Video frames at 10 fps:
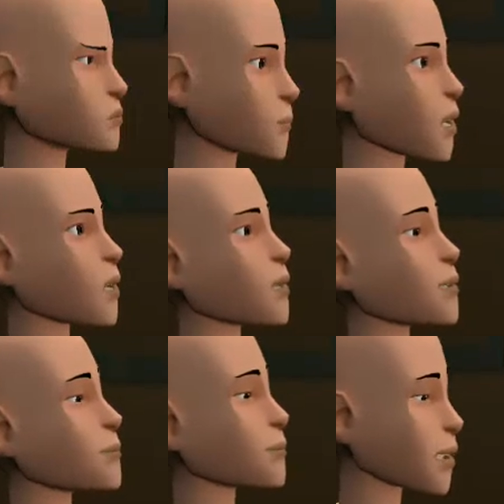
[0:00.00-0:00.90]

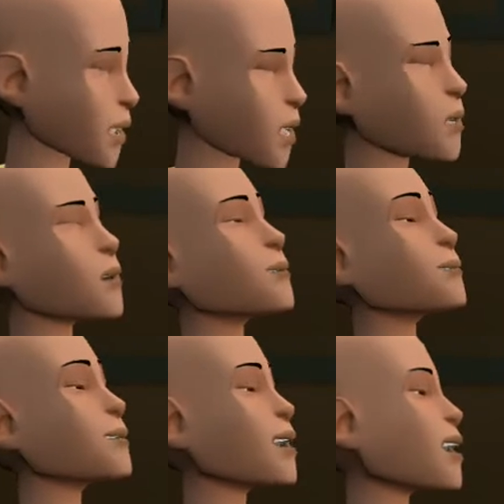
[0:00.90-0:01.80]
Yes, yes,
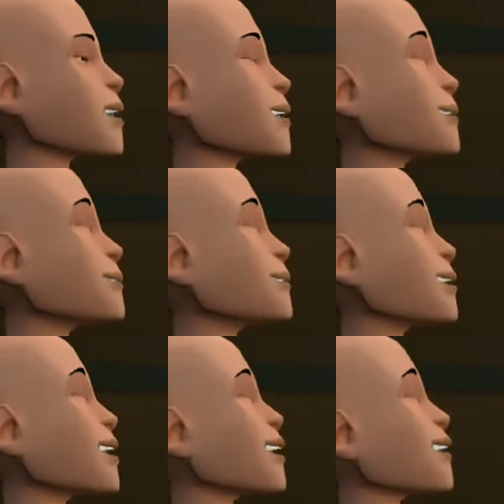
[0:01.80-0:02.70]
yes.
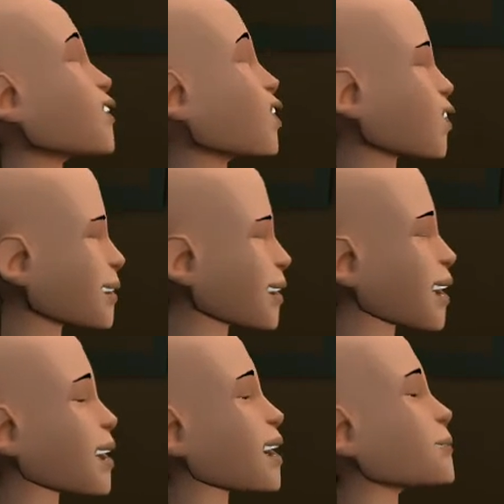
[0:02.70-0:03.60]
I love Fortnite,
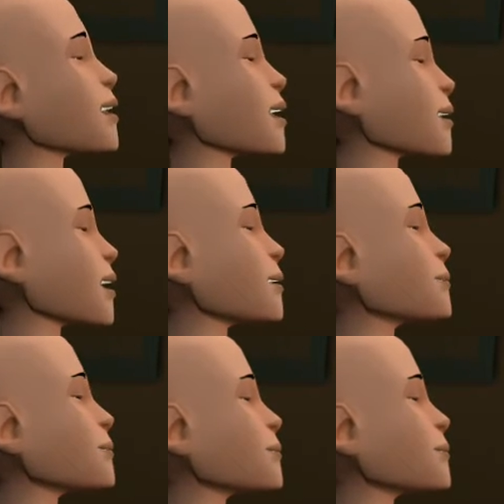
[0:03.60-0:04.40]
it's the best.